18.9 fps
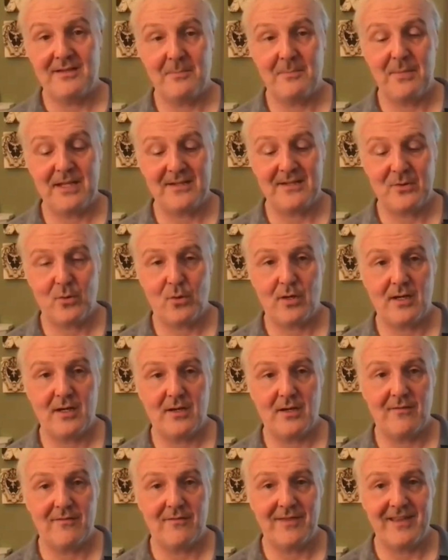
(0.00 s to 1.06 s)
a big story
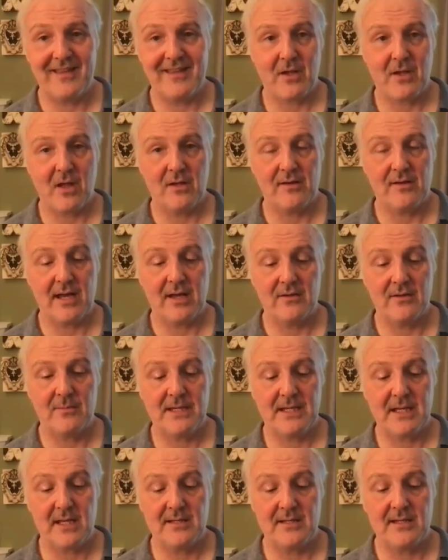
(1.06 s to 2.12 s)
of the Collier House
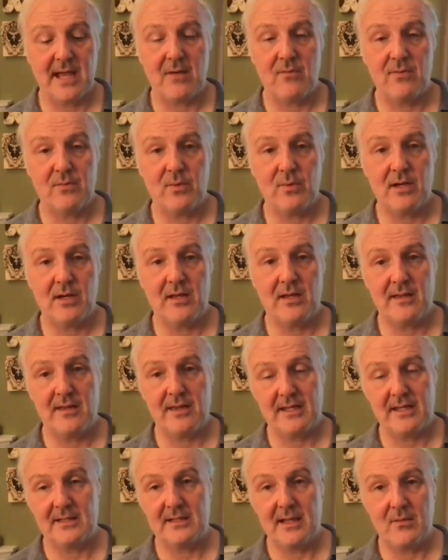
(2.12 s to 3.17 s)
because that was one of the
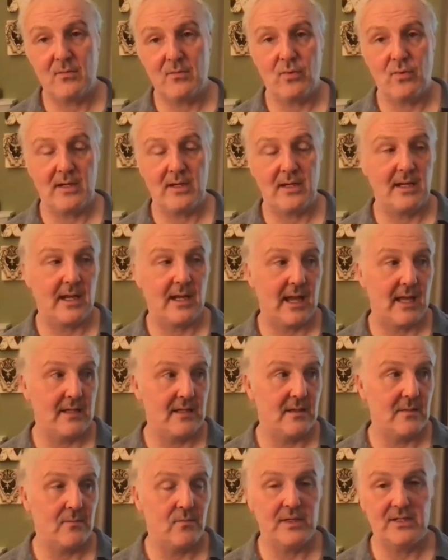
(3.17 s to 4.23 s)
things that we
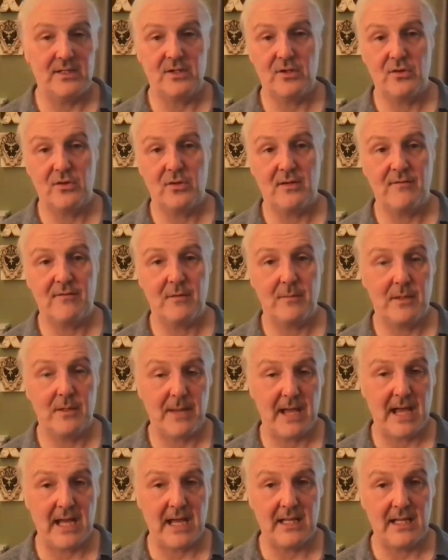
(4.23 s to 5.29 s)
ended up reshooting from the
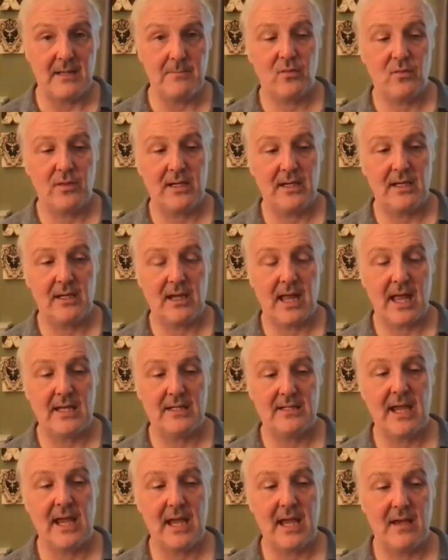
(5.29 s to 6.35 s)
pilot. We
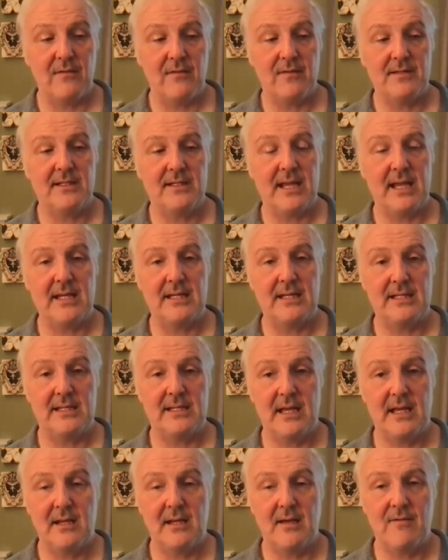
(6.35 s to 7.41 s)
had to have a standing
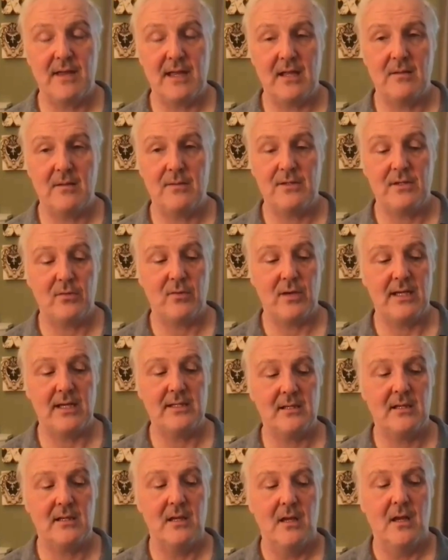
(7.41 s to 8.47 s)
set available to
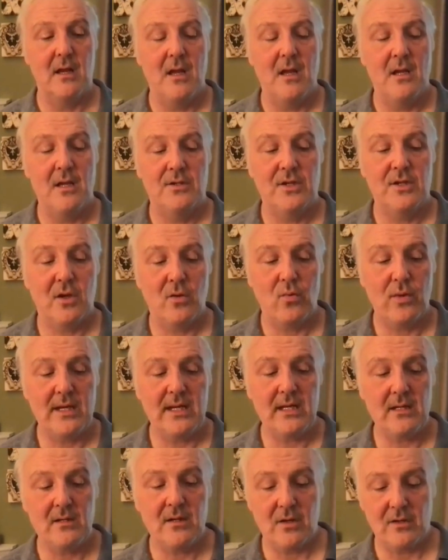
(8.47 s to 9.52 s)
us. So
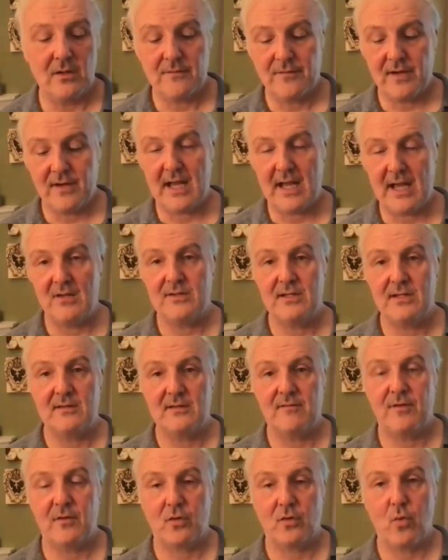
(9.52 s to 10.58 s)
we looked for houses
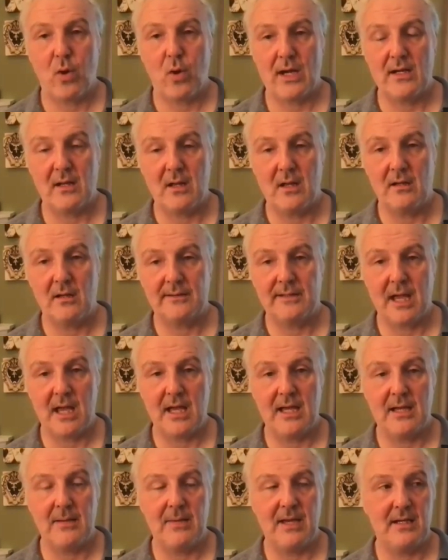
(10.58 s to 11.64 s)
for quite a long
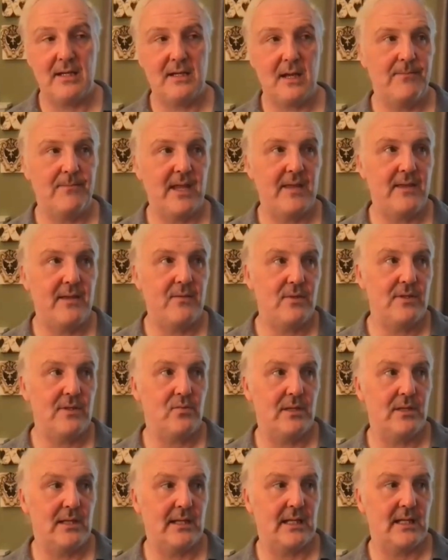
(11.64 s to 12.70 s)
time and nothing was
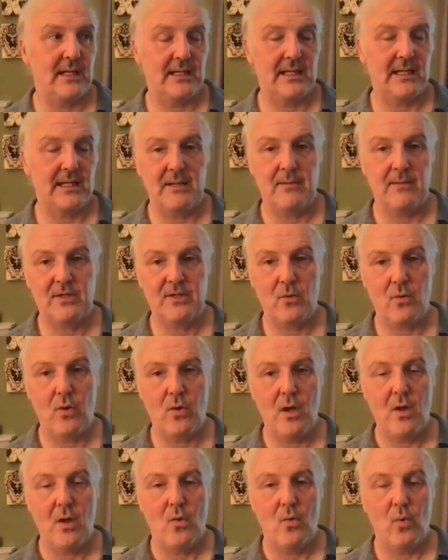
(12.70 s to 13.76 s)
really clicking. So
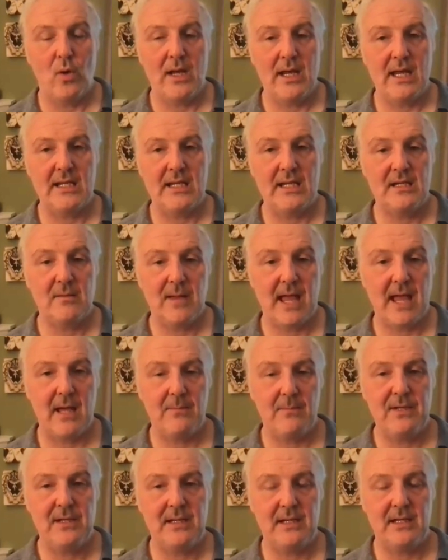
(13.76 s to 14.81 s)
what ended up
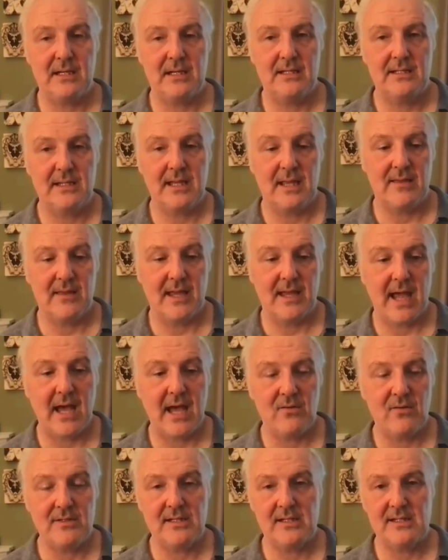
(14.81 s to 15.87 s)
happening is that the
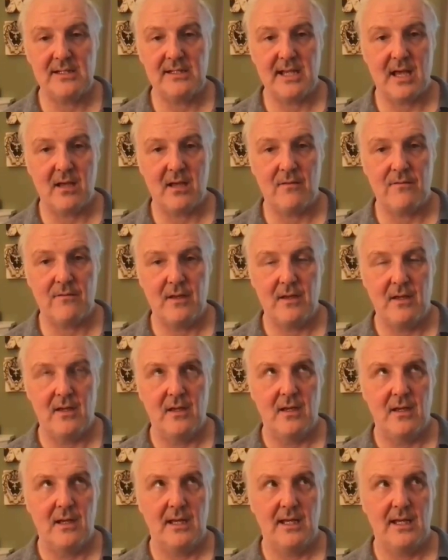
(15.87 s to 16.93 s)
house itself
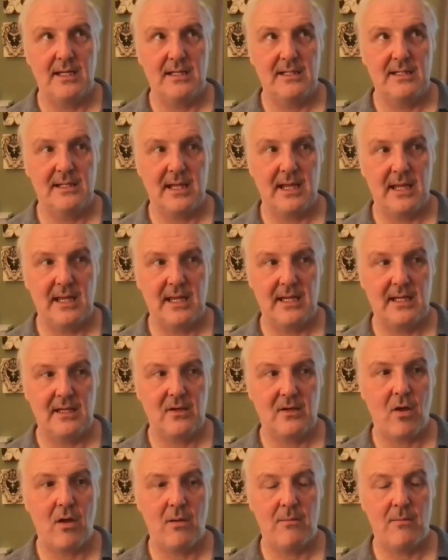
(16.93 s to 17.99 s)
is a
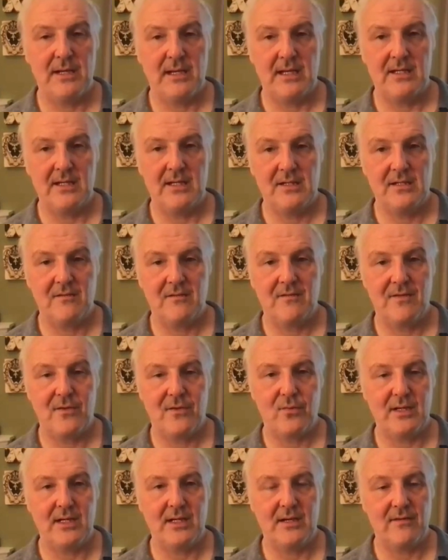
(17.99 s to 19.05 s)
combination of
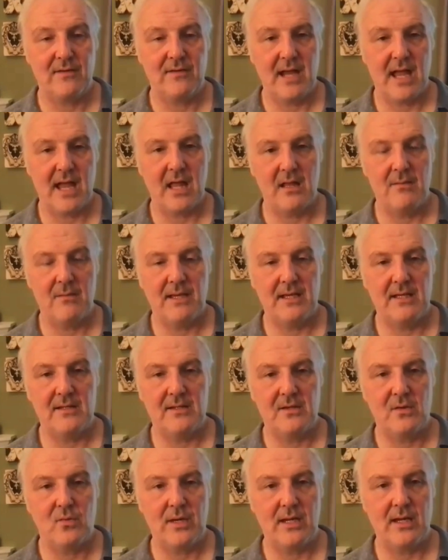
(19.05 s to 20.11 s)
3 different elements.
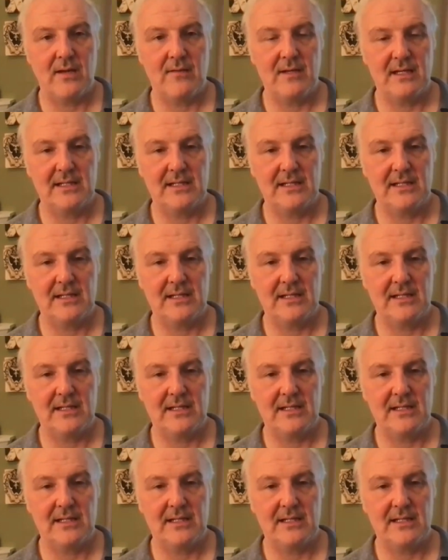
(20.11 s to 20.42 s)
So we have an